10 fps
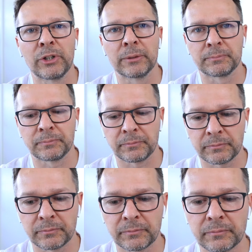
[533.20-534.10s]

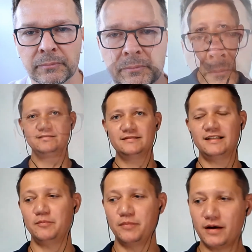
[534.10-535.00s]
box,
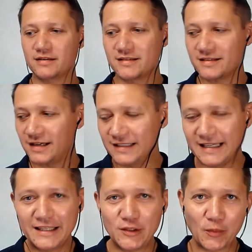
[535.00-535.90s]
that box
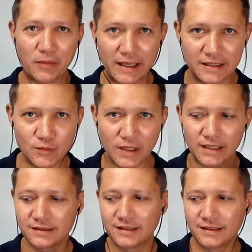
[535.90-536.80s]
underneath your bed
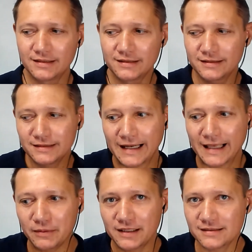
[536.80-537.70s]
where the
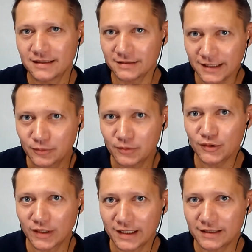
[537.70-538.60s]
label is, "I'll deal with
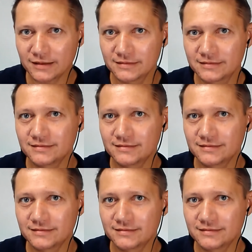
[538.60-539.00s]
you later."